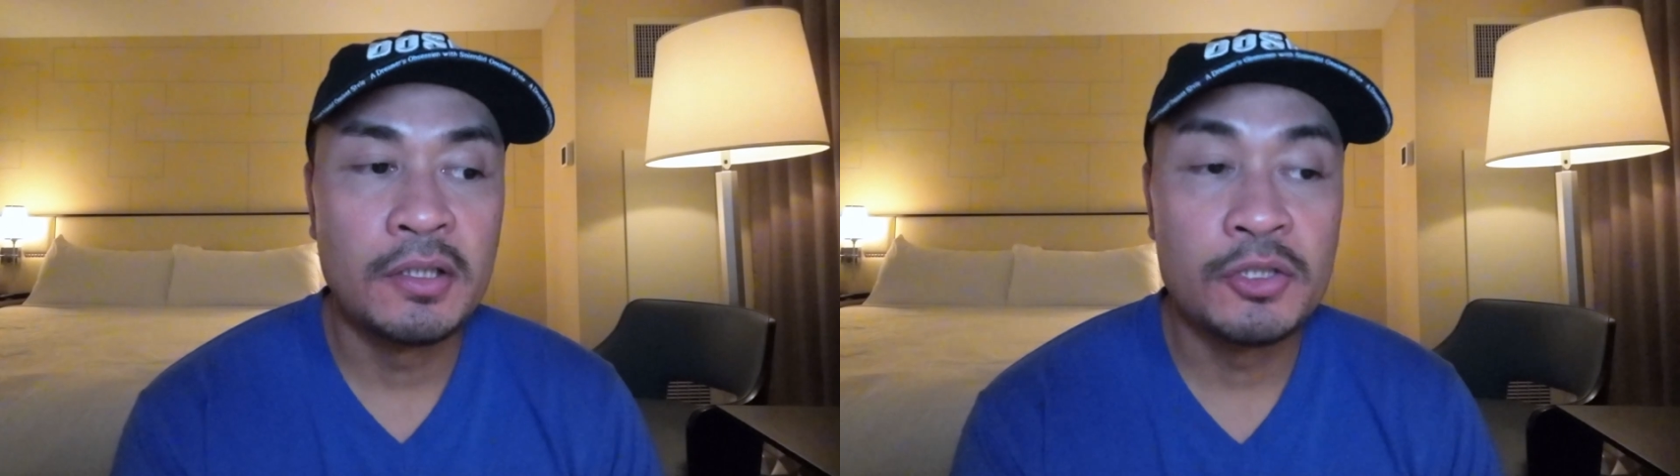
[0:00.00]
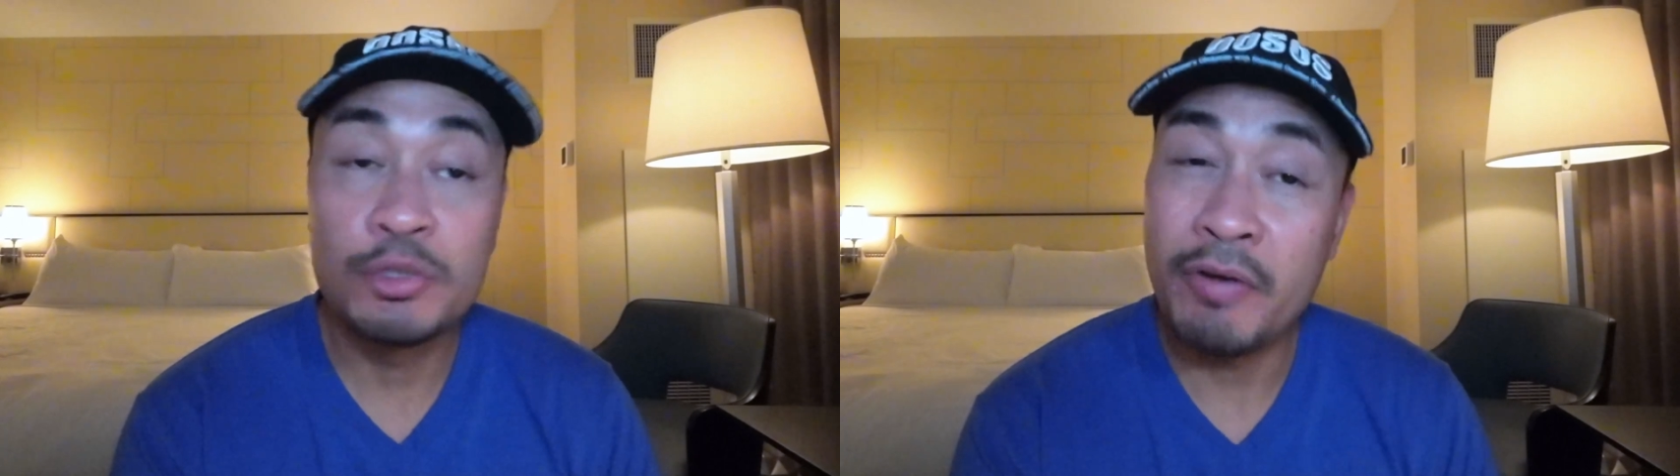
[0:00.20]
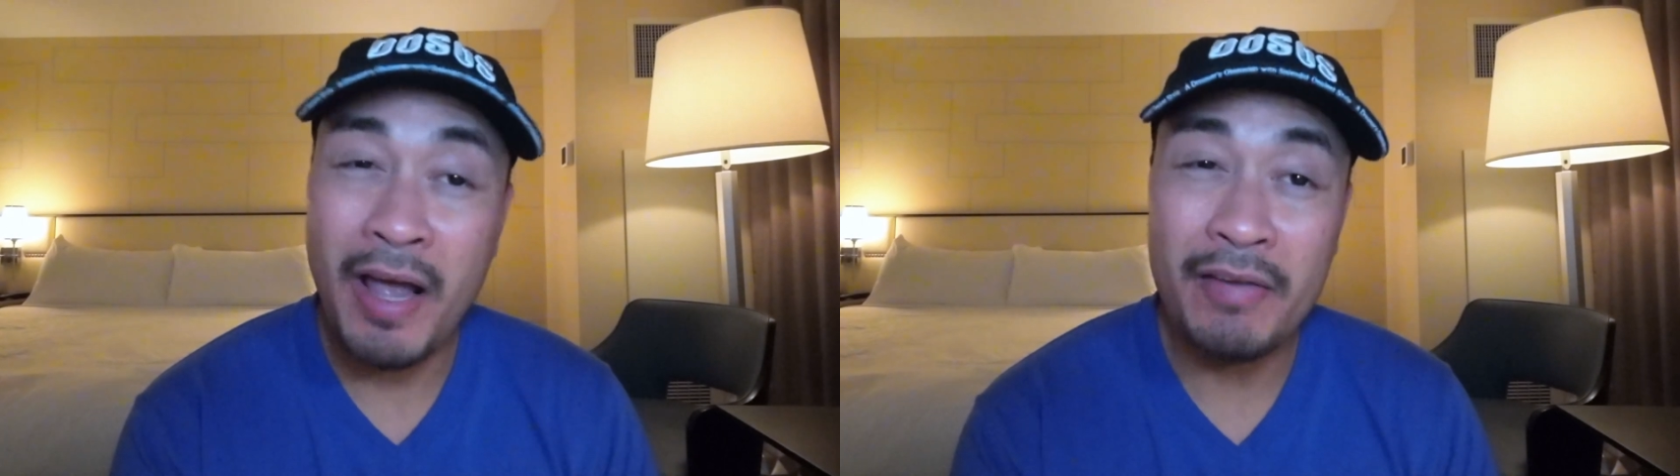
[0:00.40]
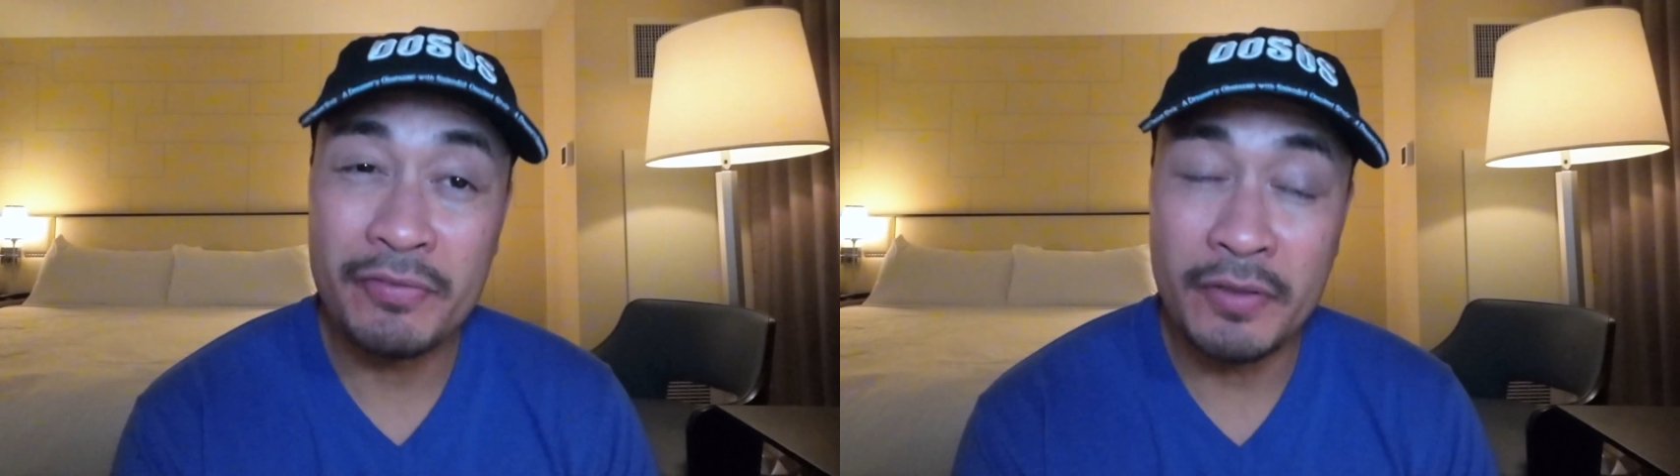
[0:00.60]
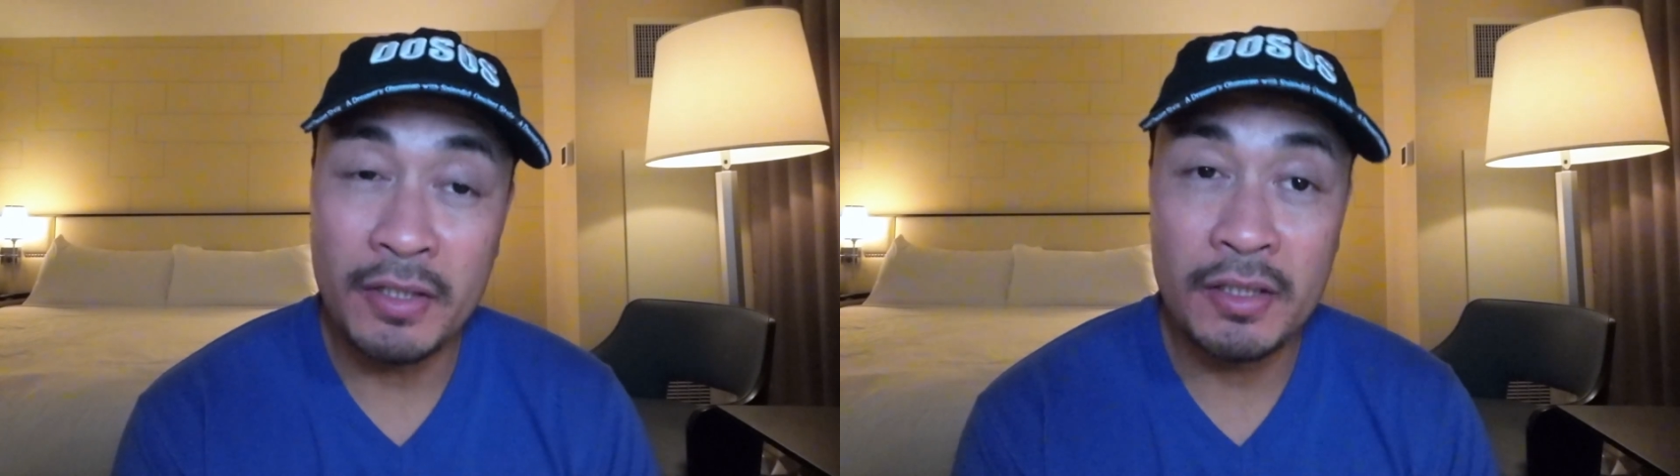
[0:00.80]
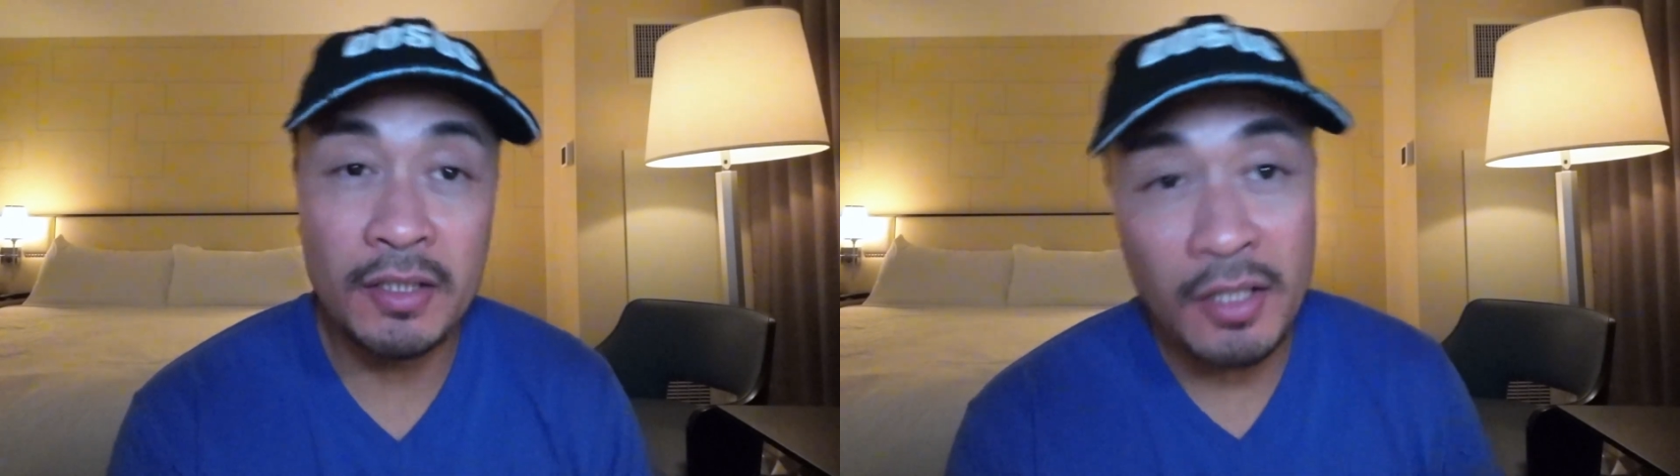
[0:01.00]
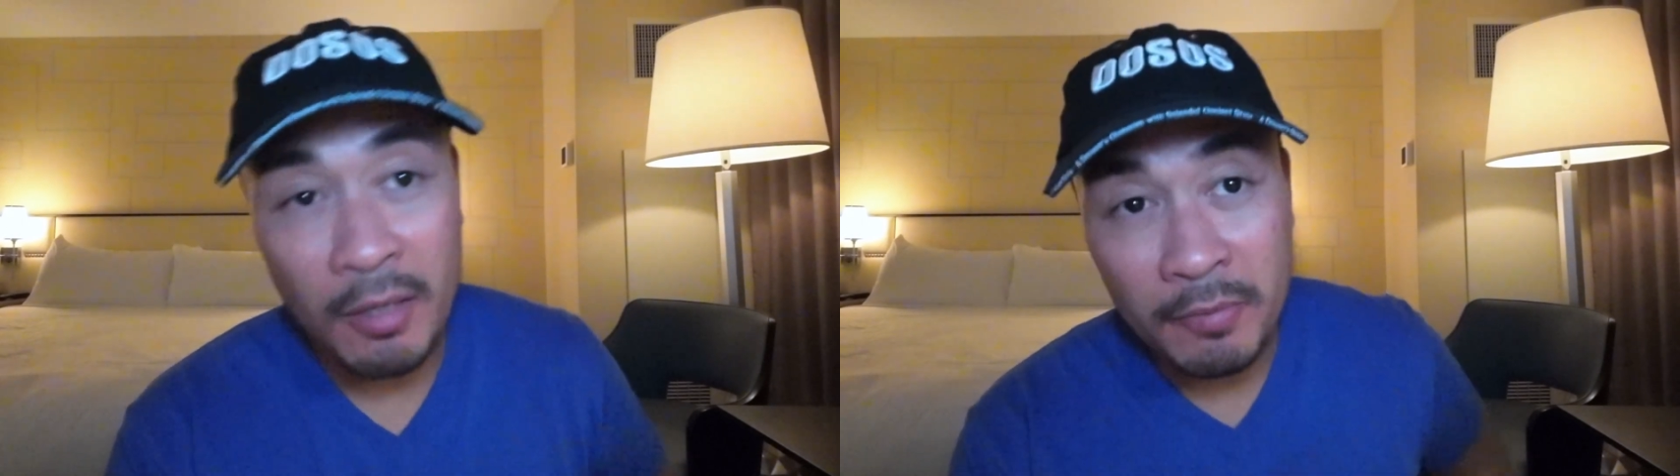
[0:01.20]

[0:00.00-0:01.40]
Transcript: traffic. I